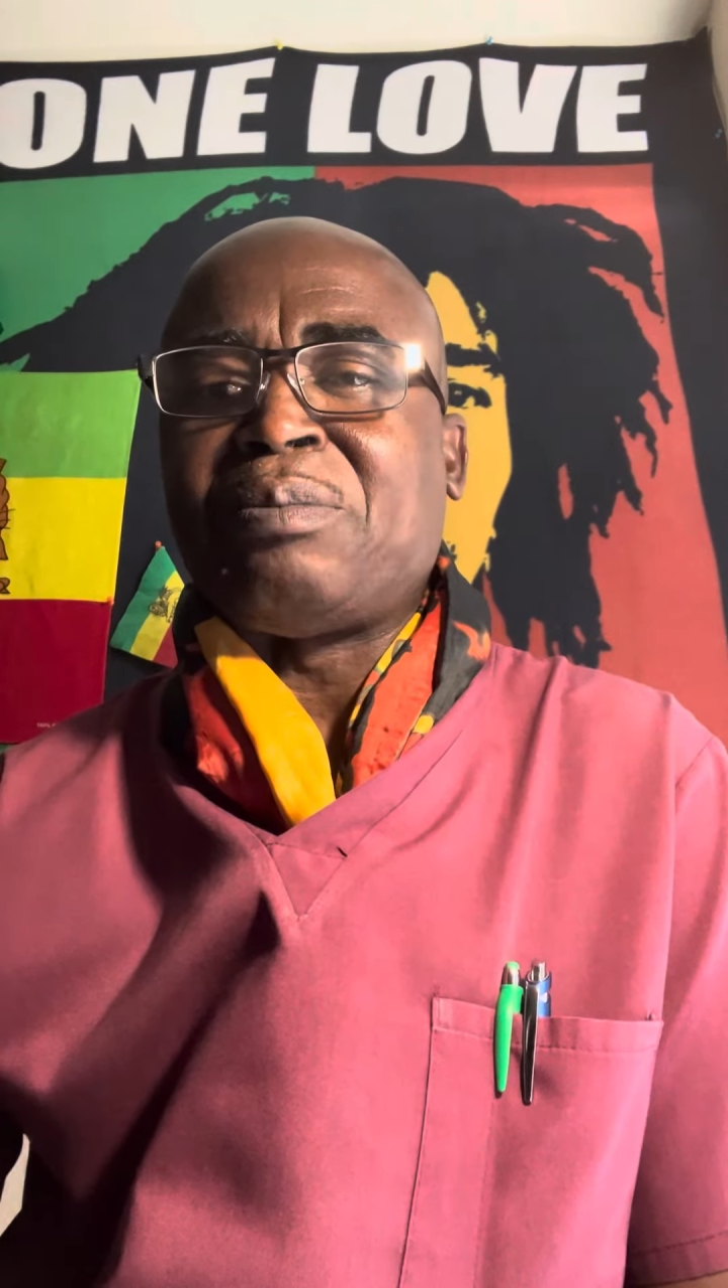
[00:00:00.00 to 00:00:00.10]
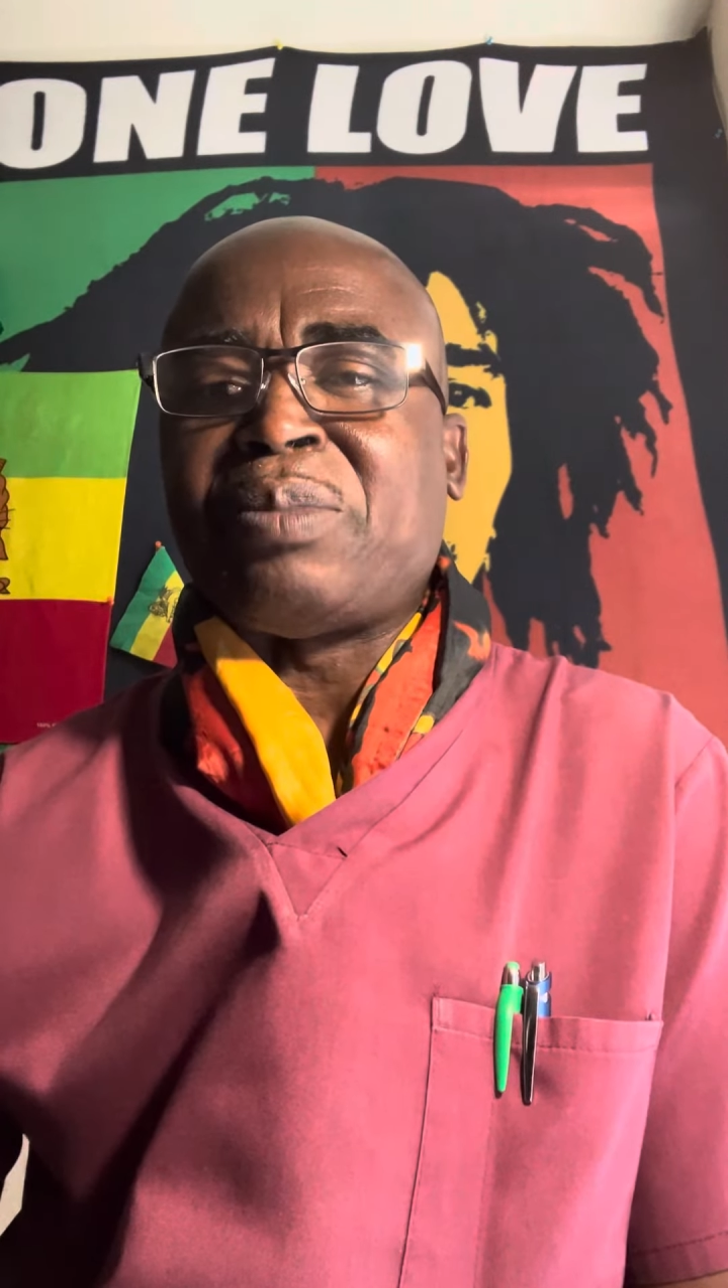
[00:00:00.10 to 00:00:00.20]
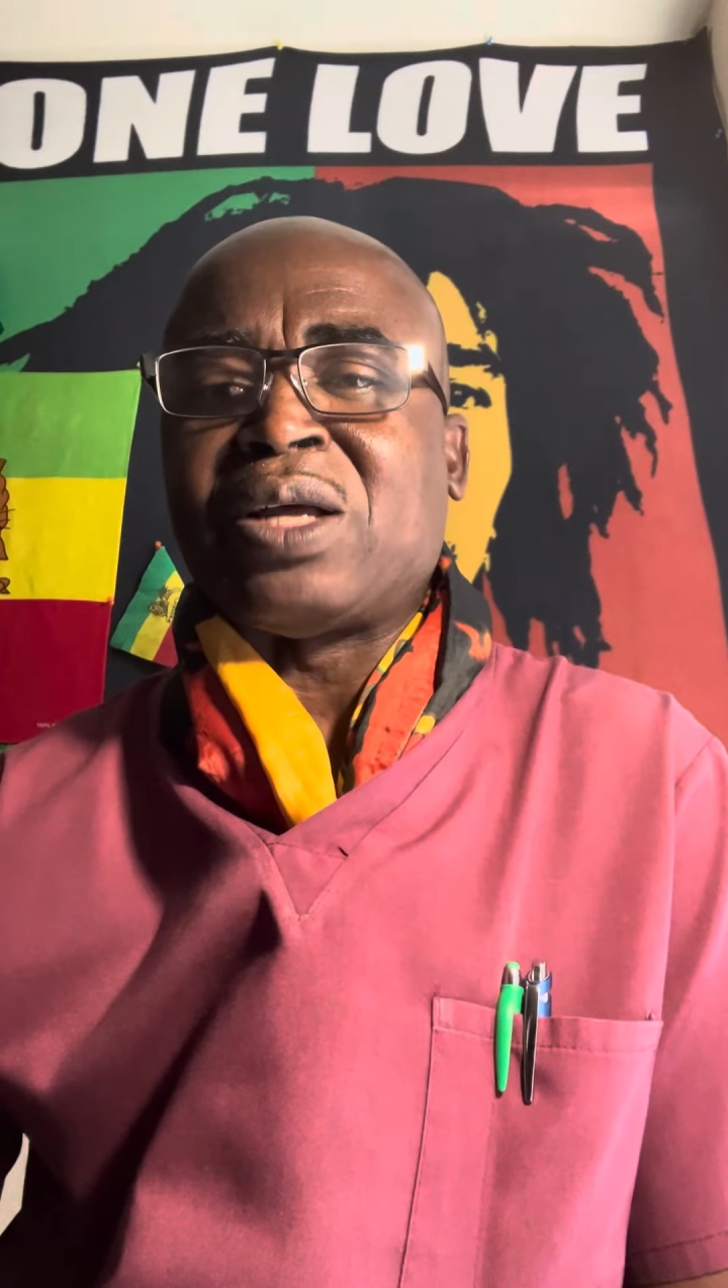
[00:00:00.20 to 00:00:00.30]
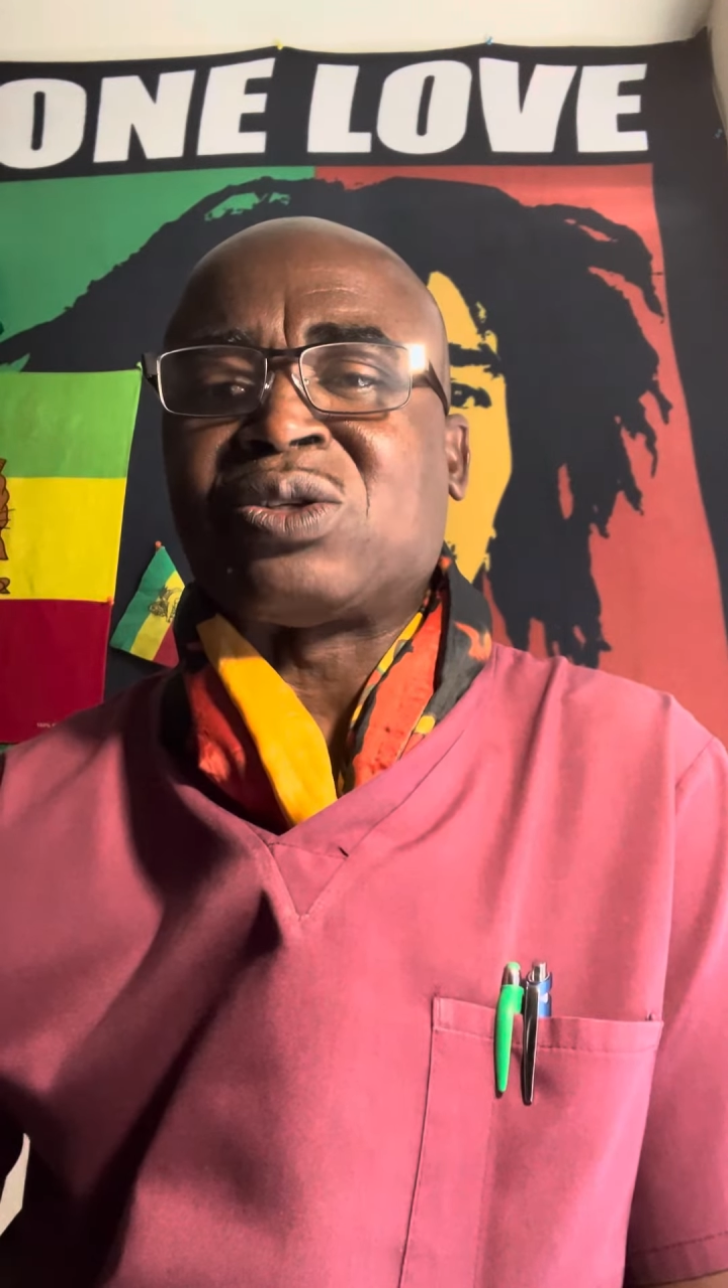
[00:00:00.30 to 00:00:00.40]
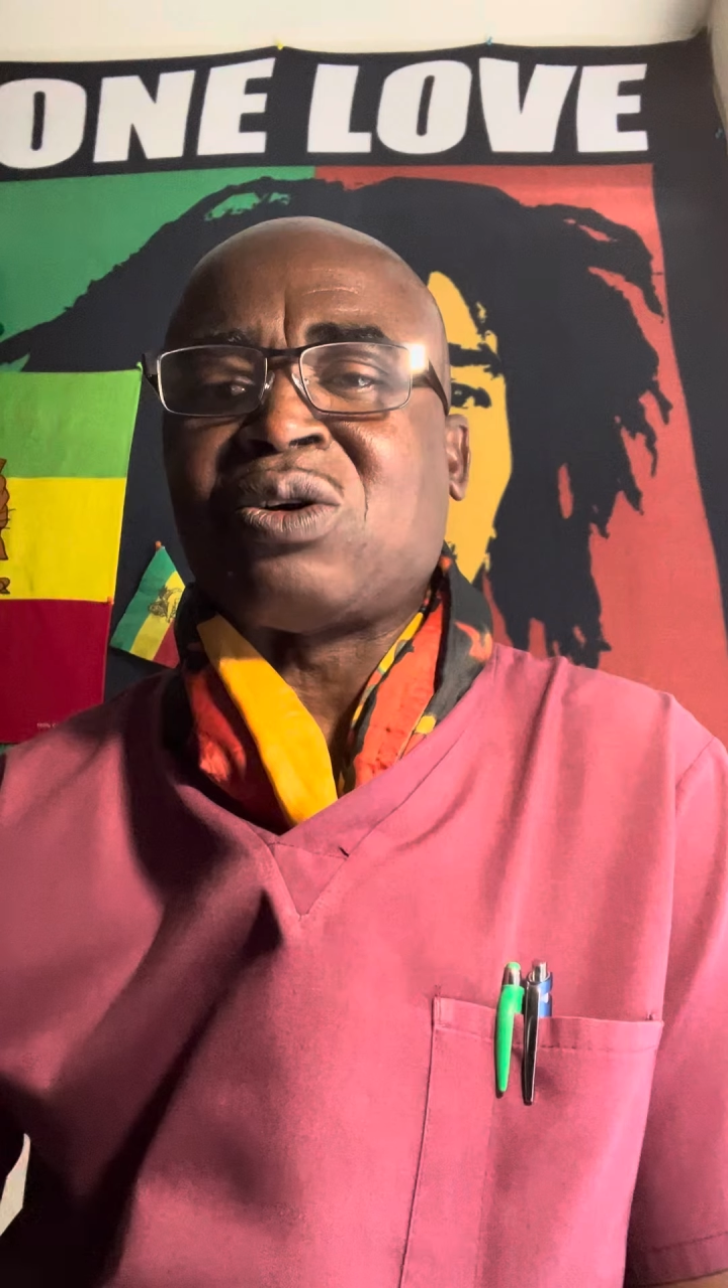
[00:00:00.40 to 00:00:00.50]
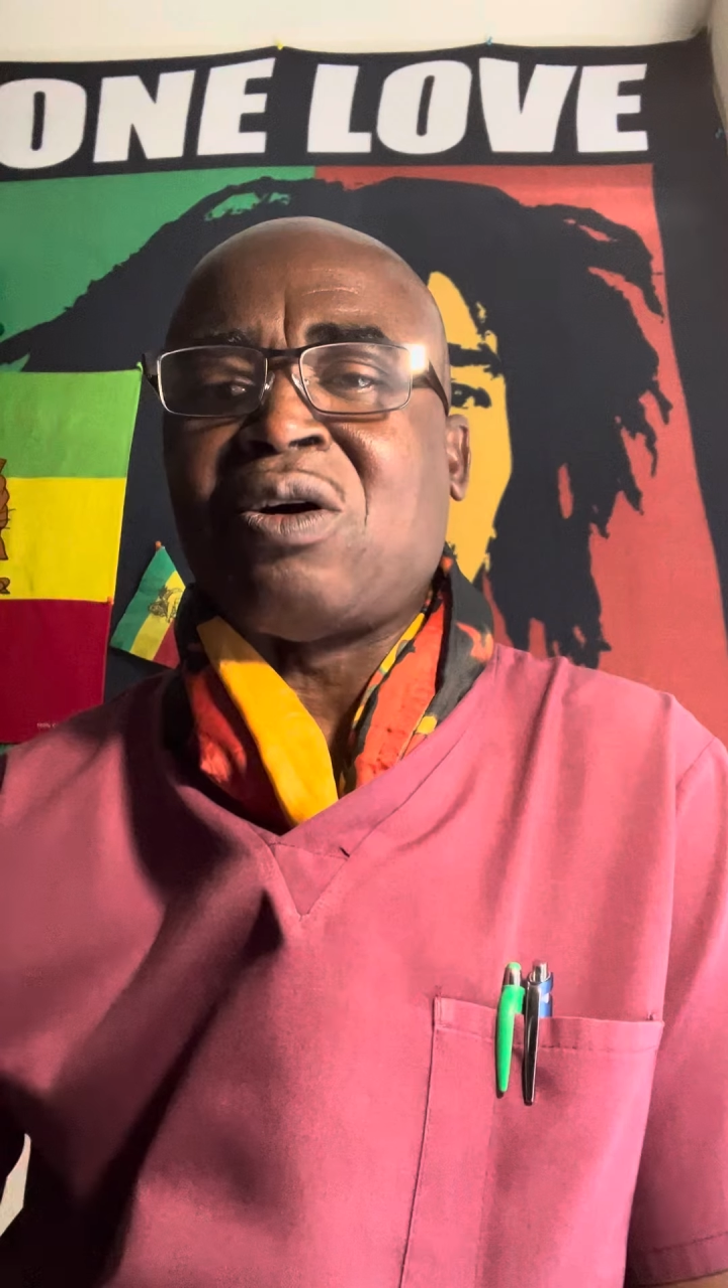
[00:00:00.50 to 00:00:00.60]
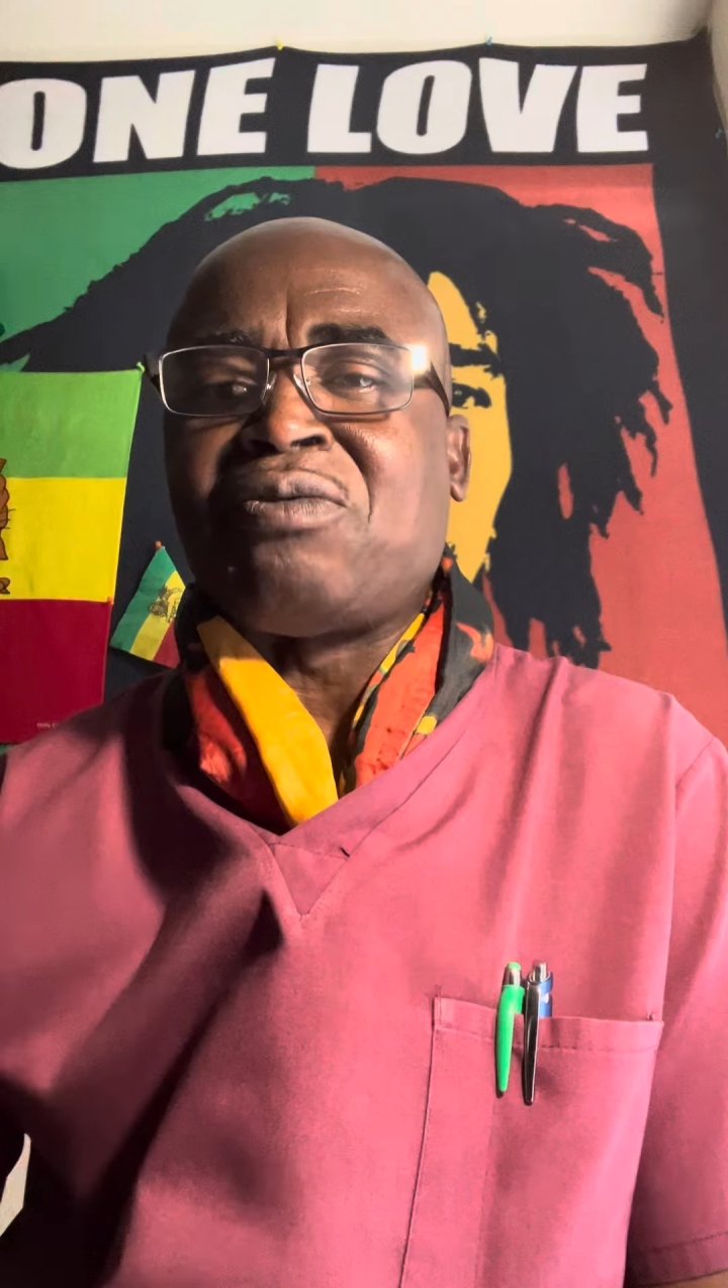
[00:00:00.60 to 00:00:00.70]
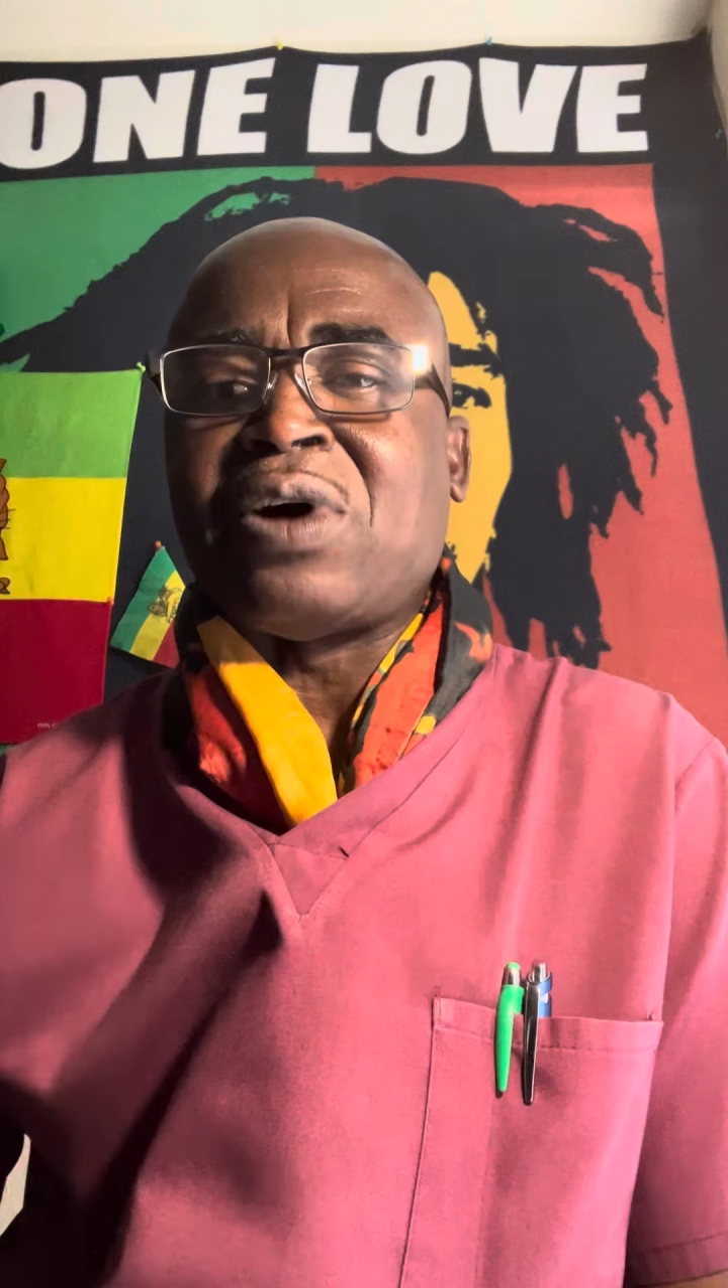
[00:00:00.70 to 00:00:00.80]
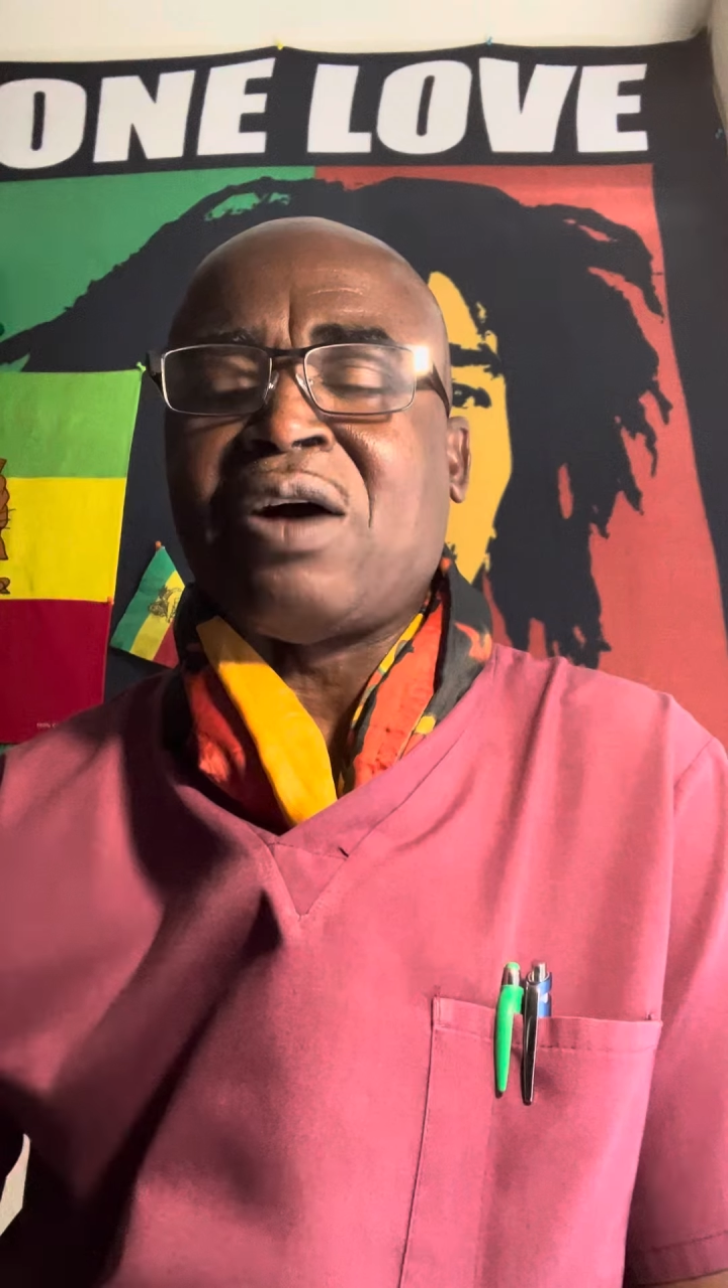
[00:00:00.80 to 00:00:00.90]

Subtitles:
parts of